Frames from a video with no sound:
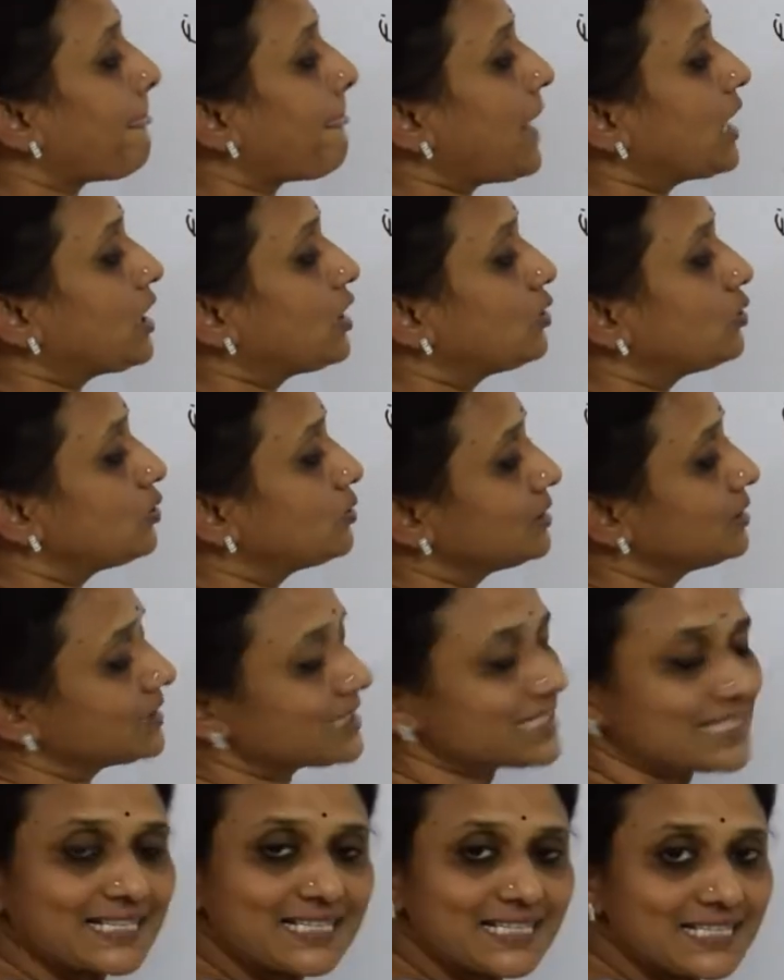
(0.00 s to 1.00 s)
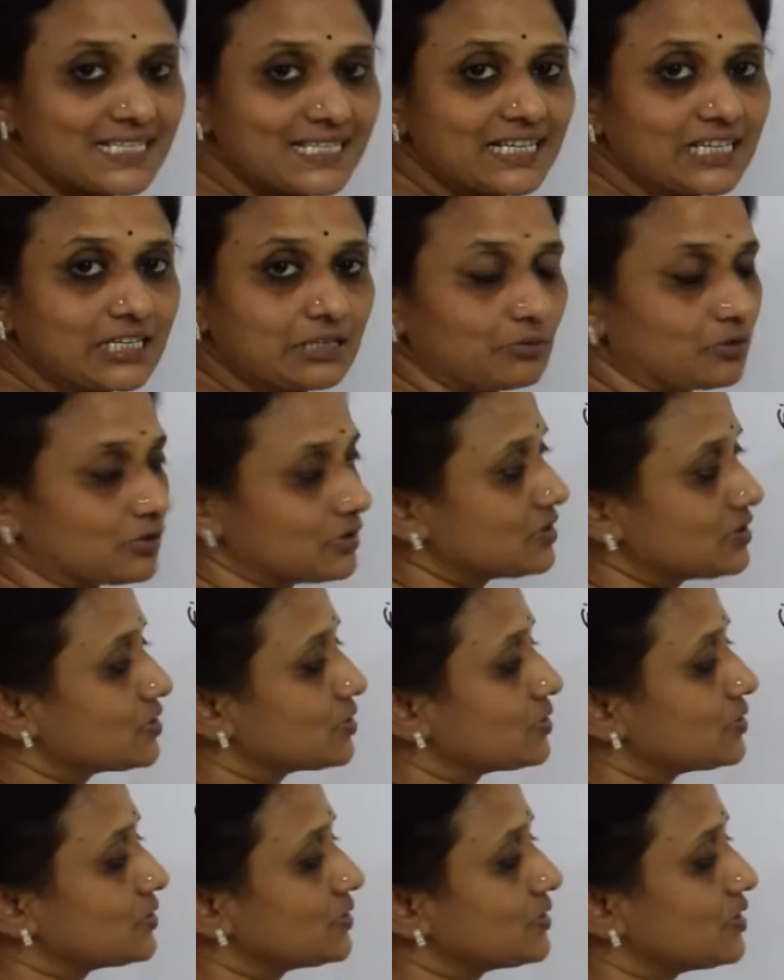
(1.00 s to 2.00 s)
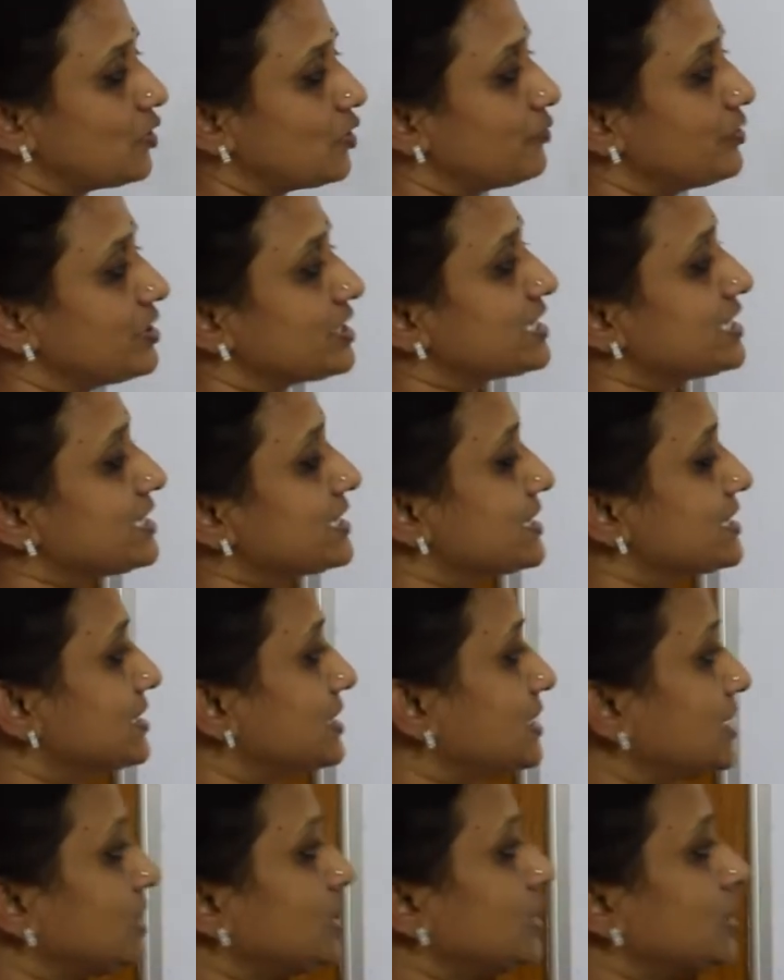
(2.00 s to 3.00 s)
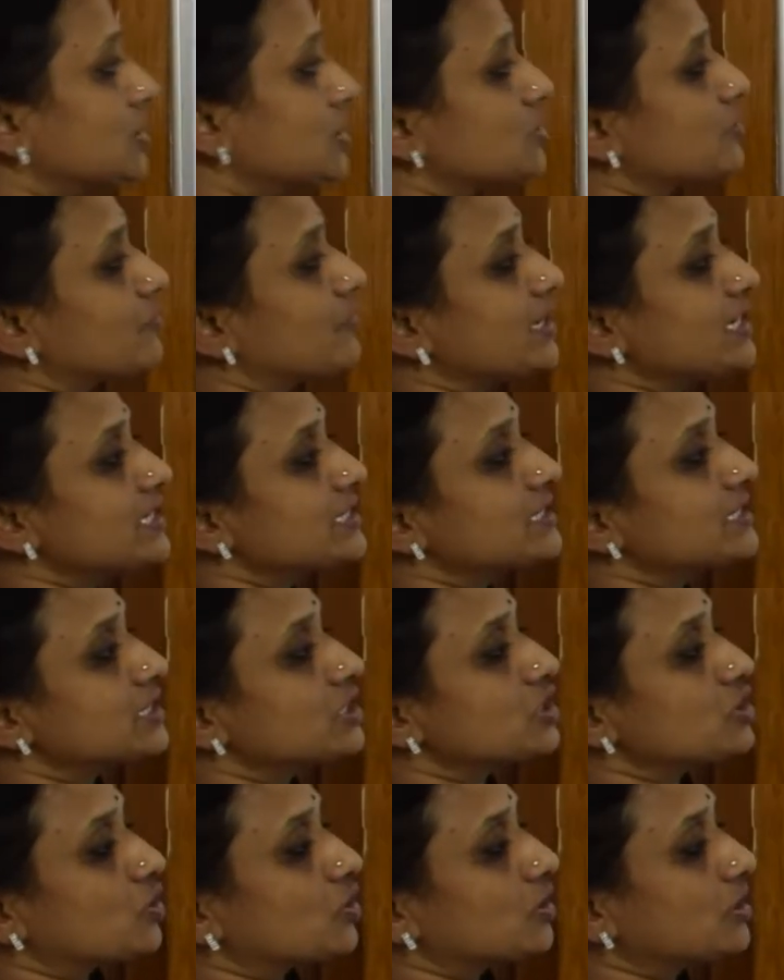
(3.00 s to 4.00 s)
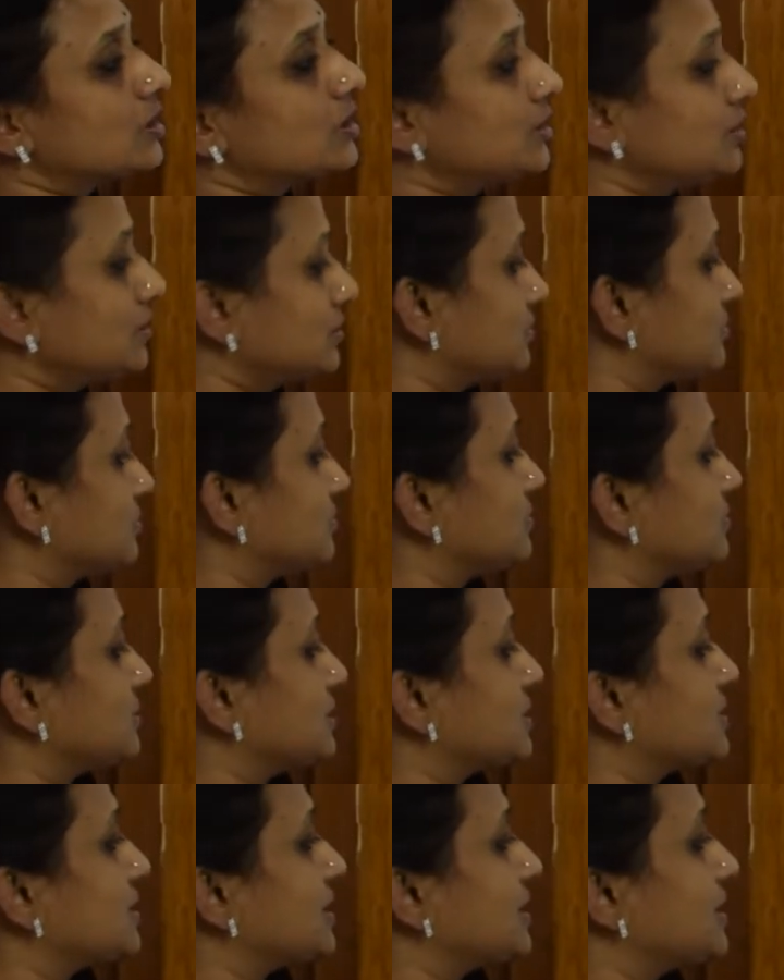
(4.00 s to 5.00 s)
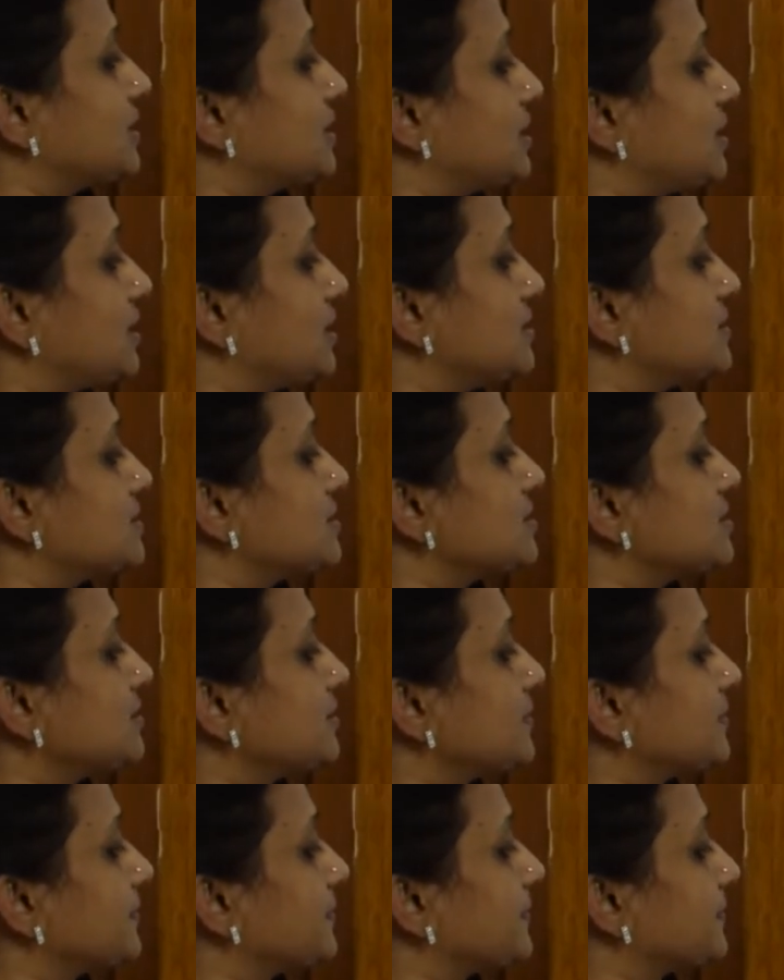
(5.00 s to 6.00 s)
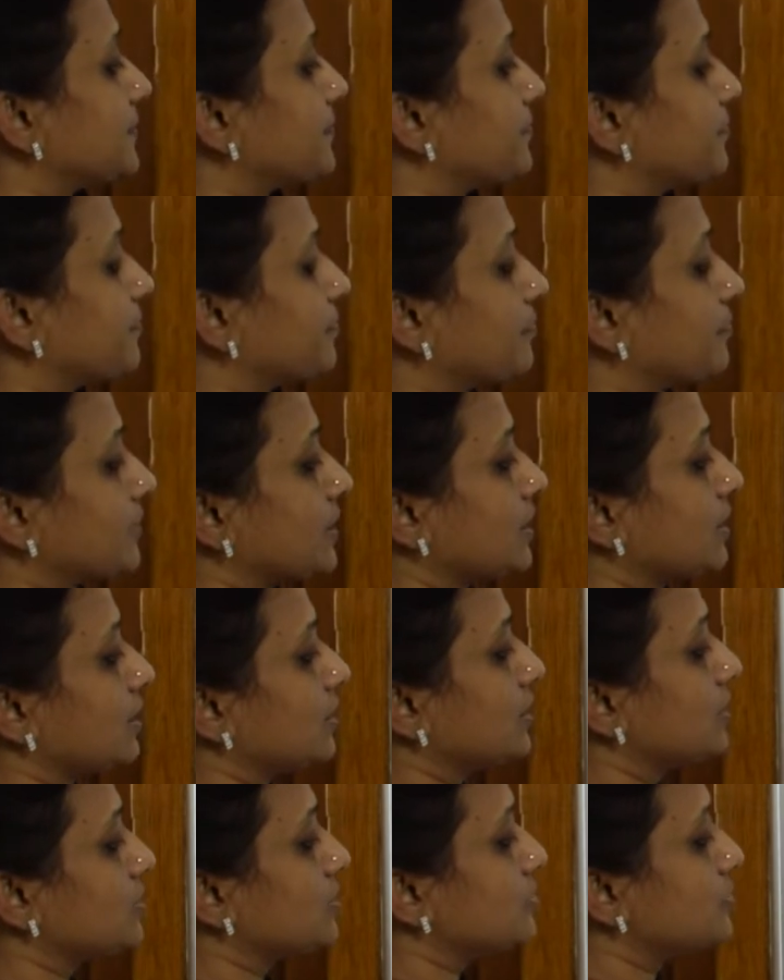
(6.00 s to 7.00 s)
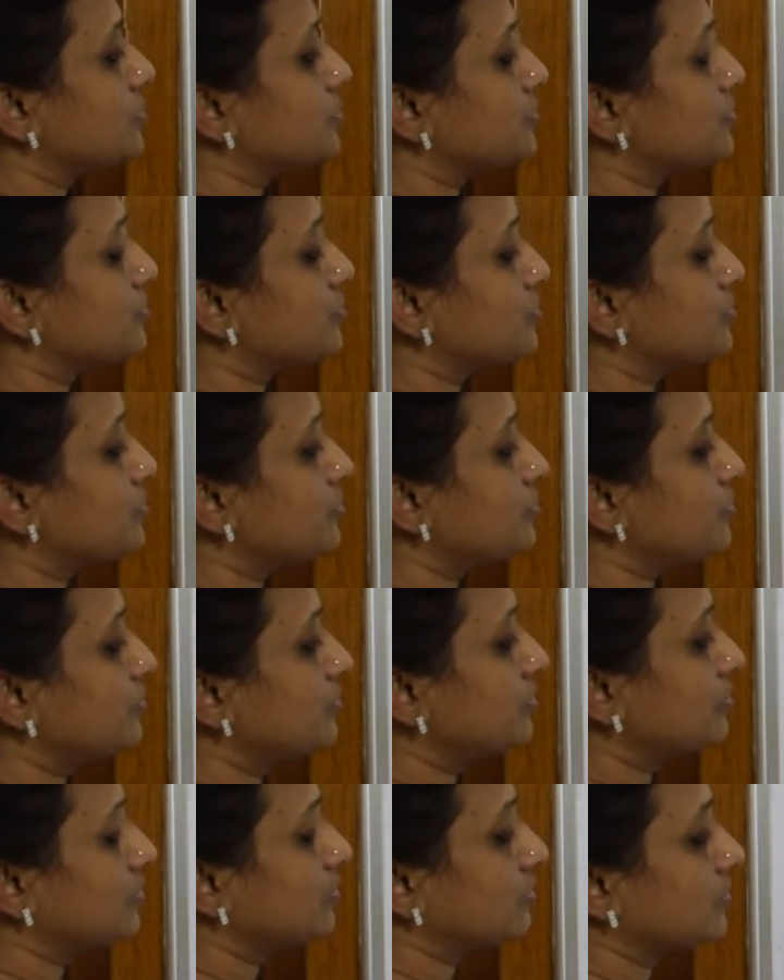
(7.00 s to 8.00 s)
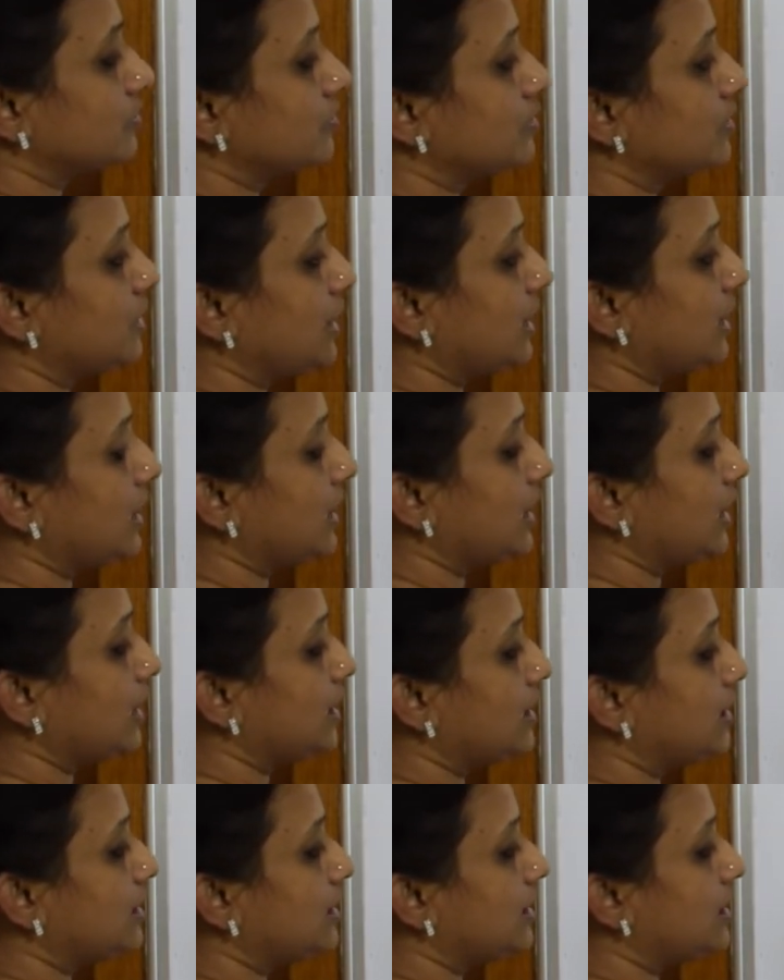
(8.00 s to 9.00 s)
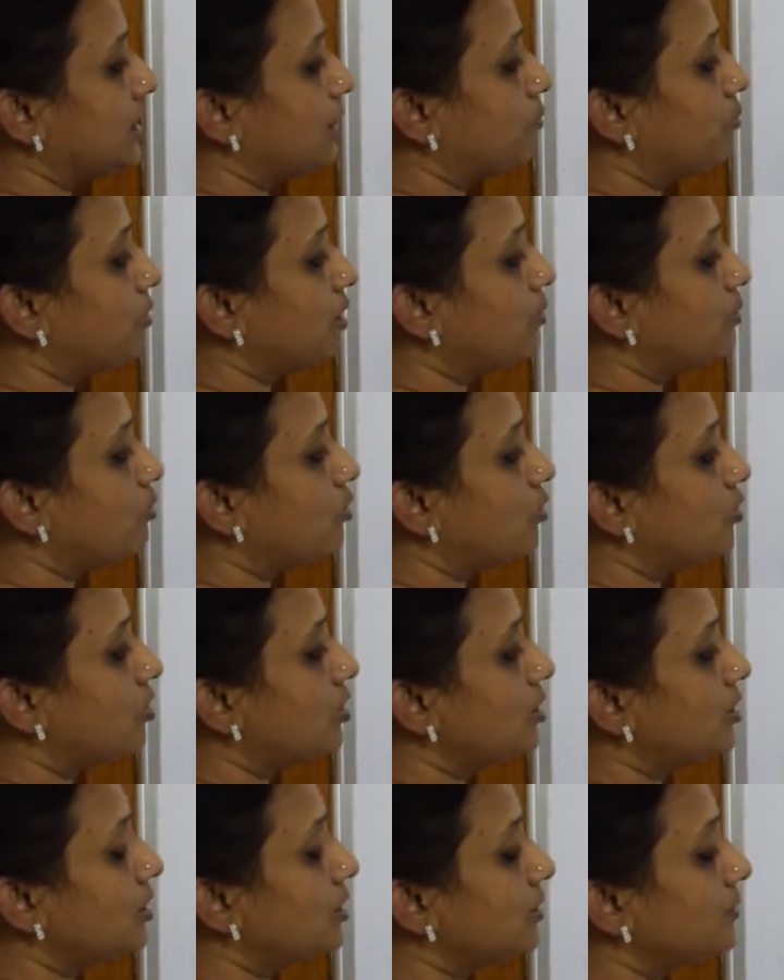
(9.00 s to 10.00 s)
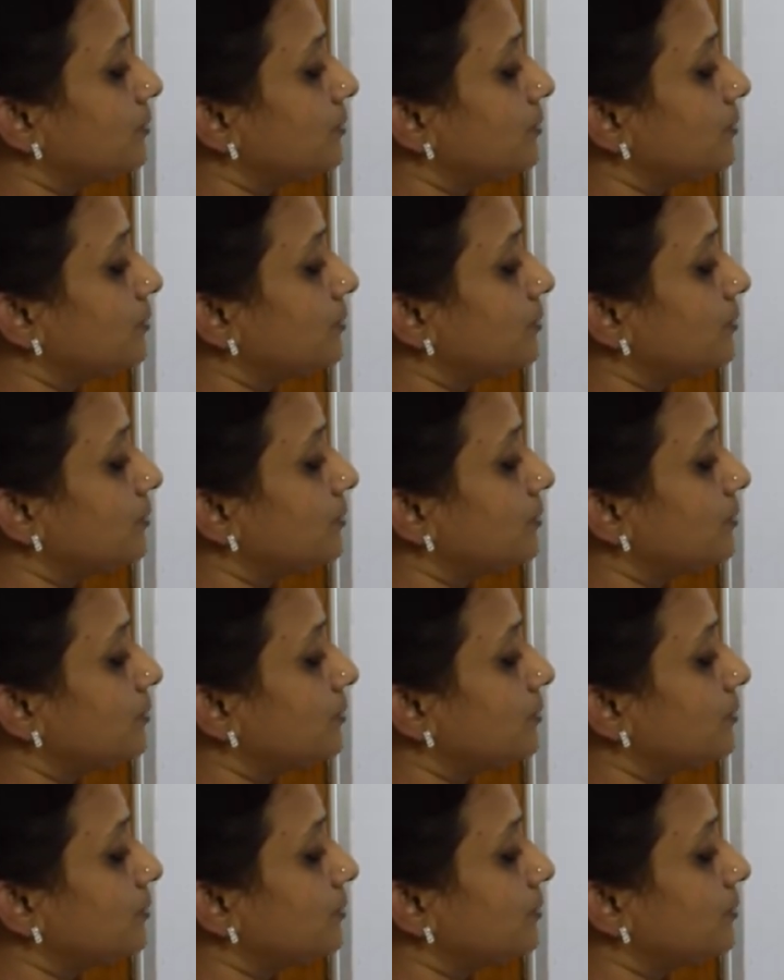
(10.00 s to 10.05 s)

Now this is a single bond. So obviously, isn't it? So why is this shorter? Just write the answer. Due to double bond